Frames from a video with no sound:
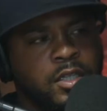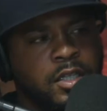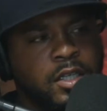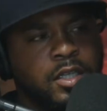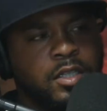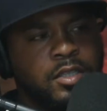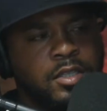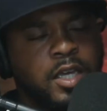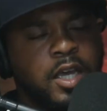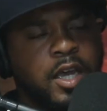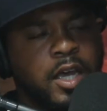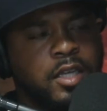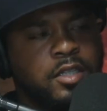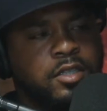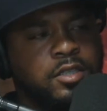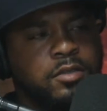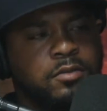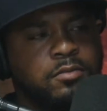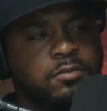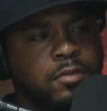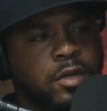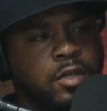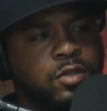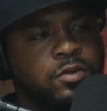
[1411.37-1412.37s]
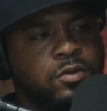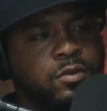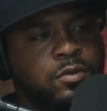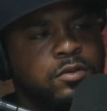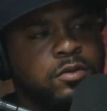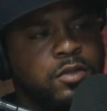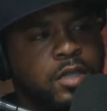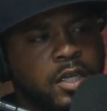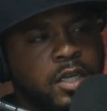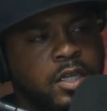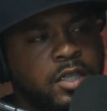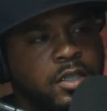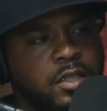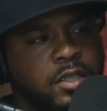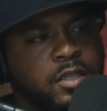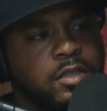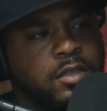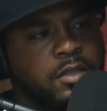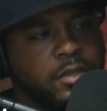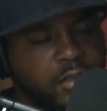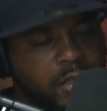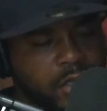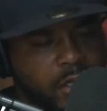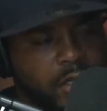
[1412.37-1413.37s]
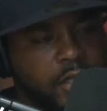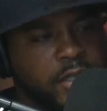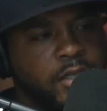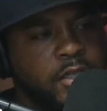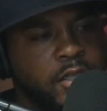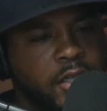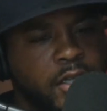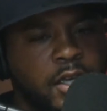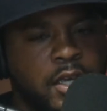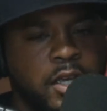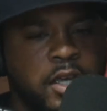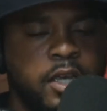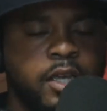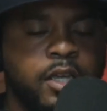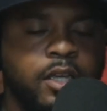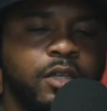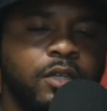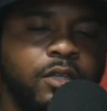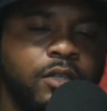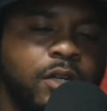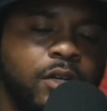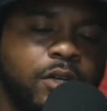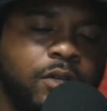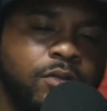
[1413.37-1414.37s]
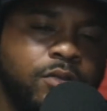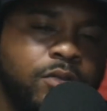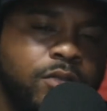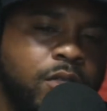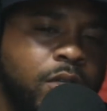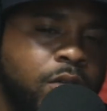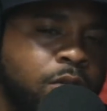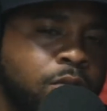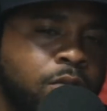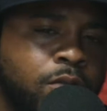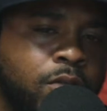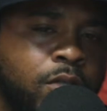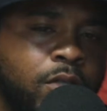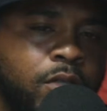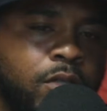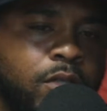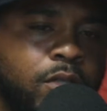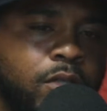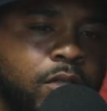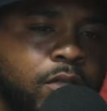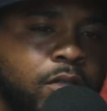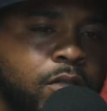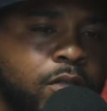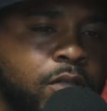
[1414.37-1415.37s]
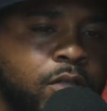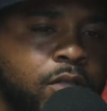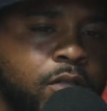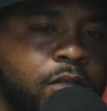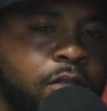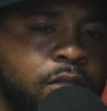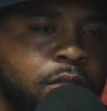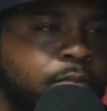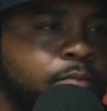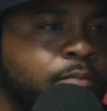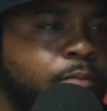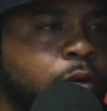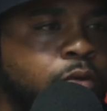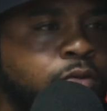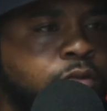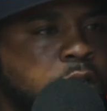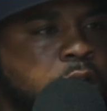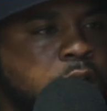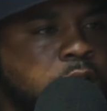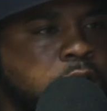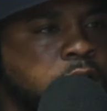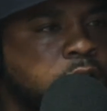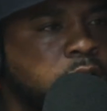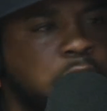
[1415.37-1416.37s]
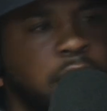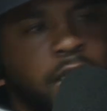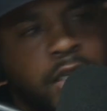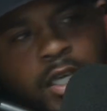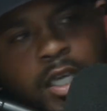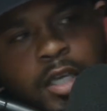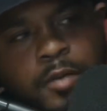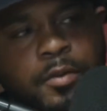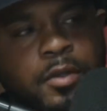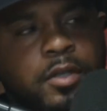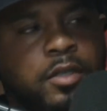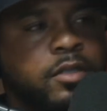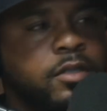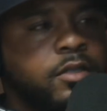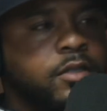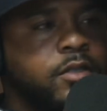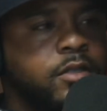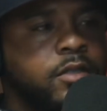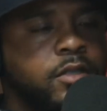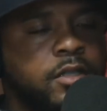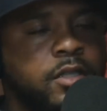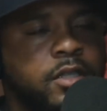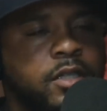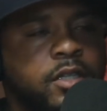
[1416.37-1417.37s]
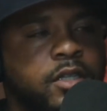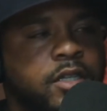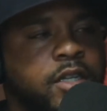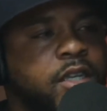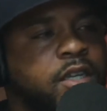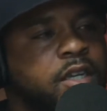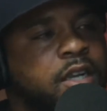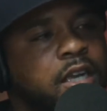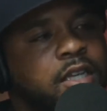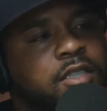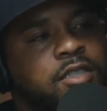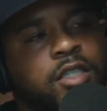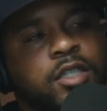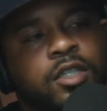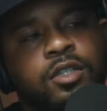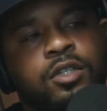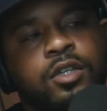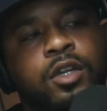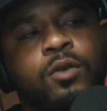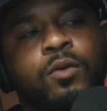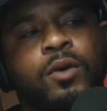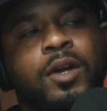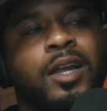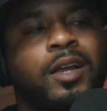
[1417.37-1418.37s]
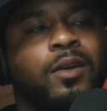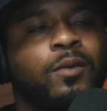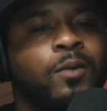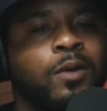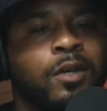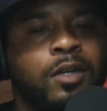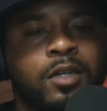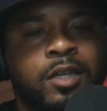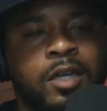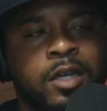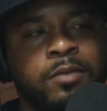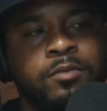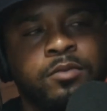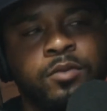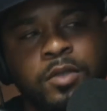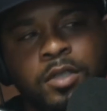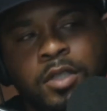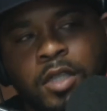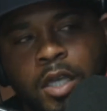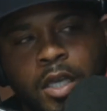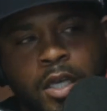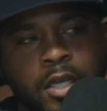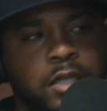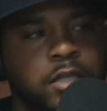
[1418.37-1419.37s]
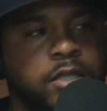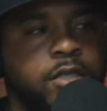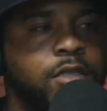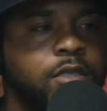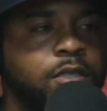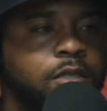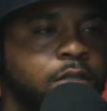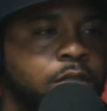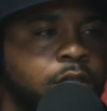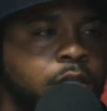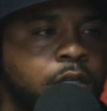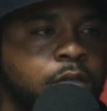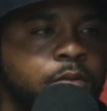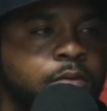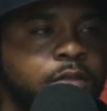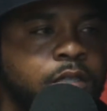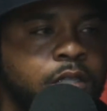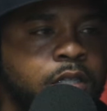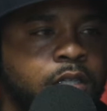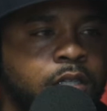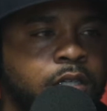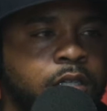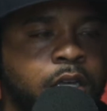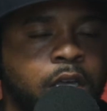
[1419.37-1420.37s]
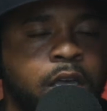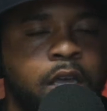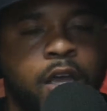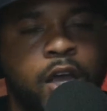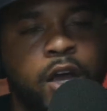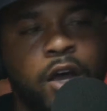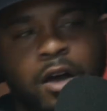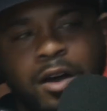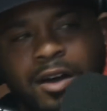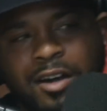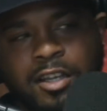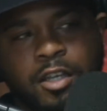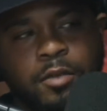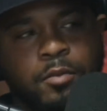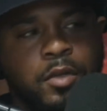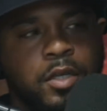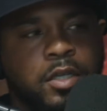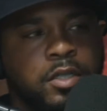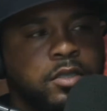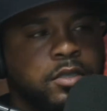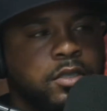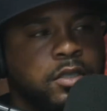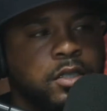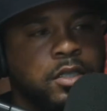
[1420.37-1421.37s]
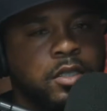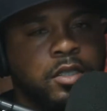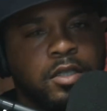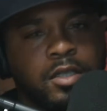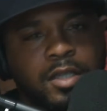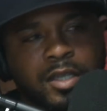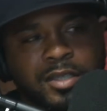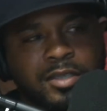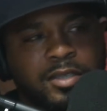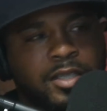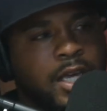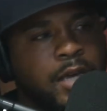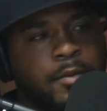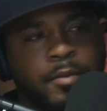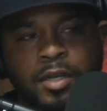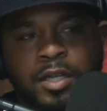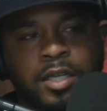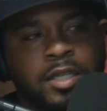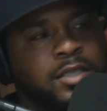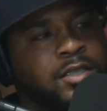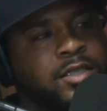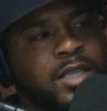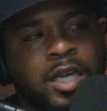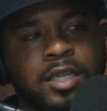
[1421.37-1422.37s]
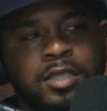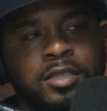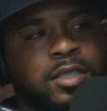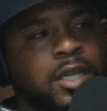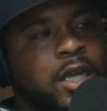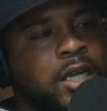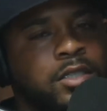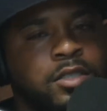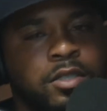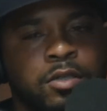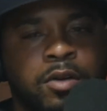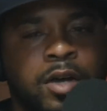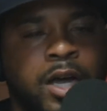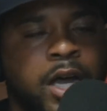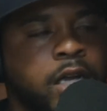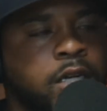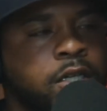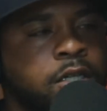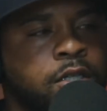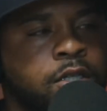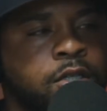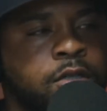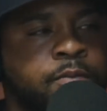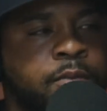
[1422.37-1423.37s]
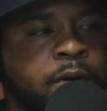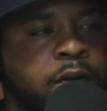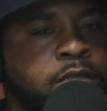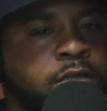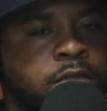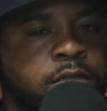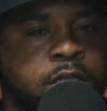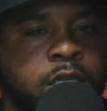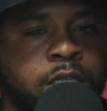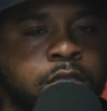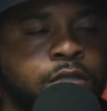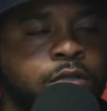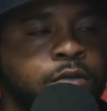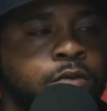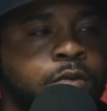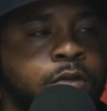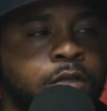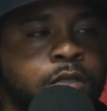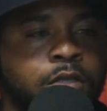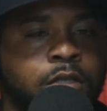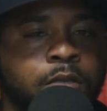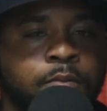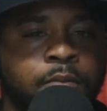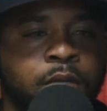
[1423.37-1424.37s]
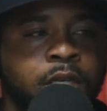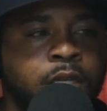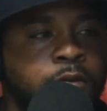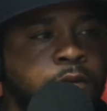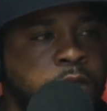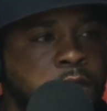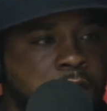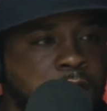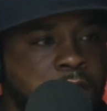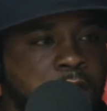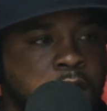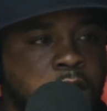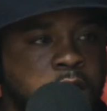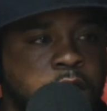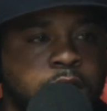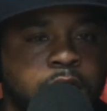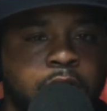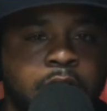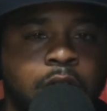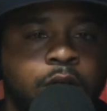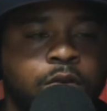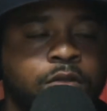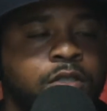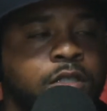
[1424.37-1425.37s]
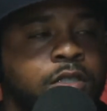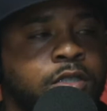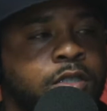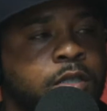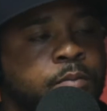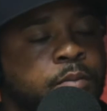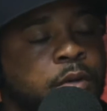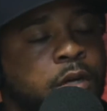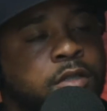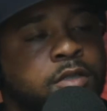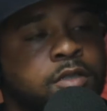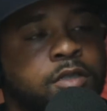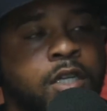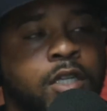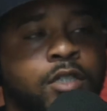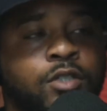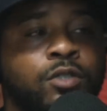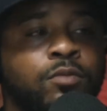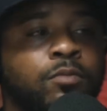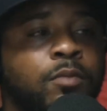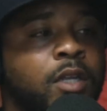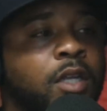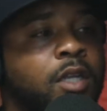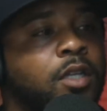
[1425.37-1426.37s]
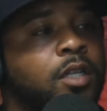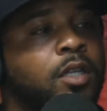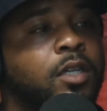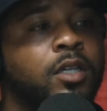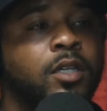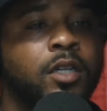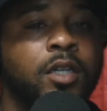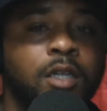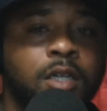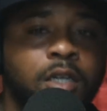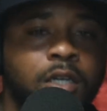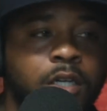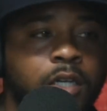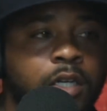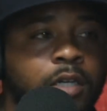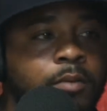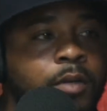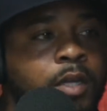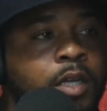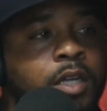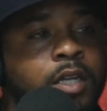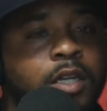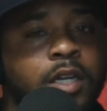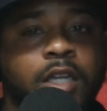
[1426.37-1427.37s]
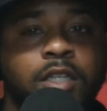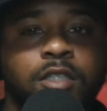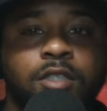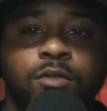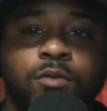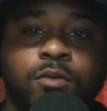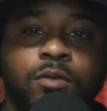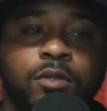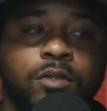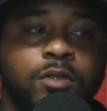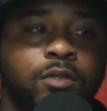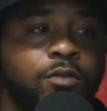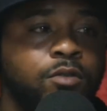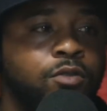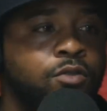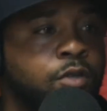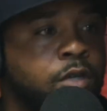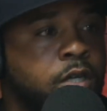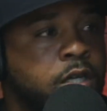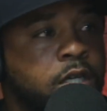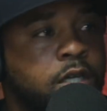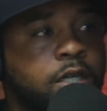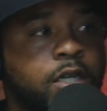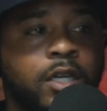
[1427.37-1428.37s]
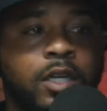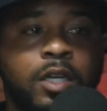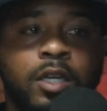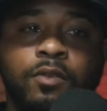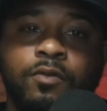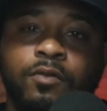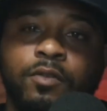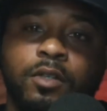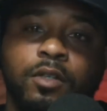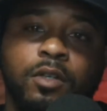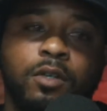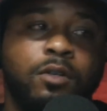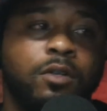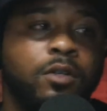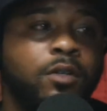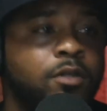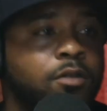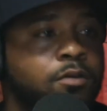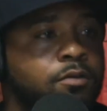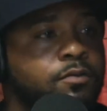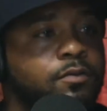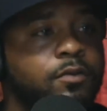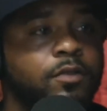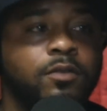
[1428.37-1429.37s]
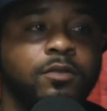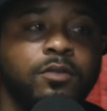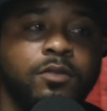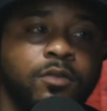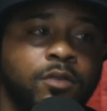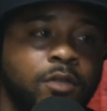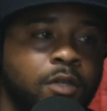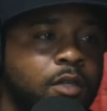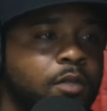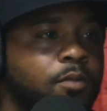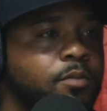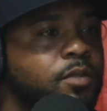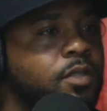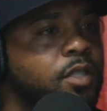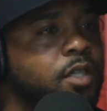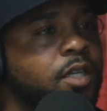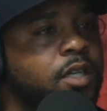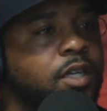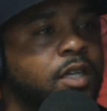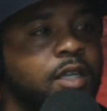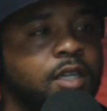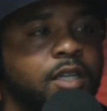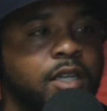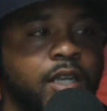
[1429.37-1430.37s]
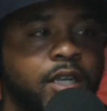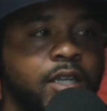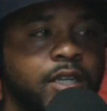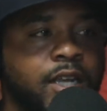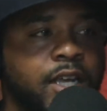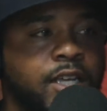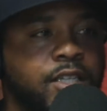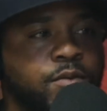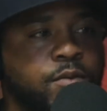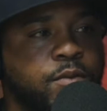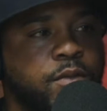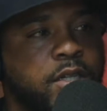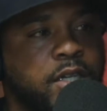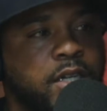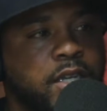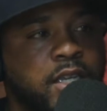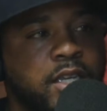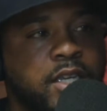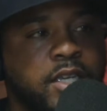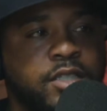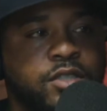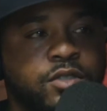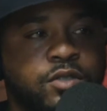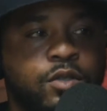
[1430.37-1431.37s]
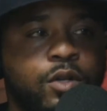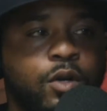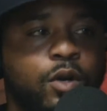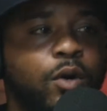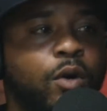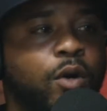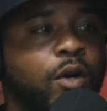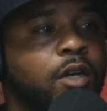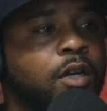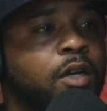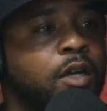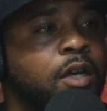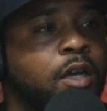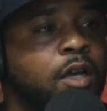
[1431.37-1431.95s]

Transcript: get attached. they have most, the attachment get, gene, yeah. right? You know, so most likely they keep it. Yeah. Then next thing you know, what, what comes with that? You know what I'm saying? Right. Arguments, mm -hmm. this, that, because that's not your ideal person that you want to be with. Right. That was just a person that you met at the club, that you drunk, finna go home. You know what I'm saying? Yeah. that's what it is. You know, y'all